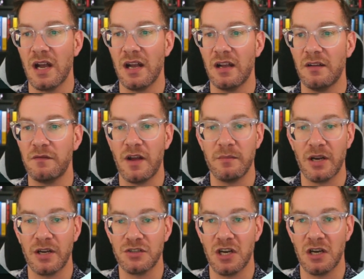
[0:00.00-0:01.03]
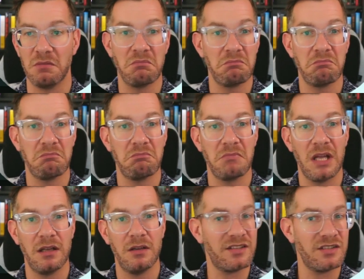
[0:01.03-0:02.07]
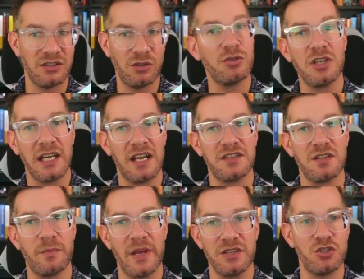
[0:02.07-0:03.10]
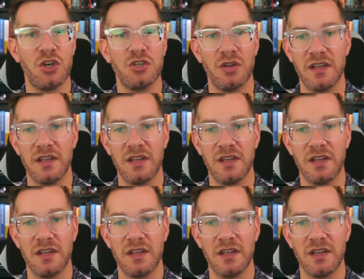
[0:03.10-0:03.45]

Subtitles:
find market share. Those are the guesses based just on this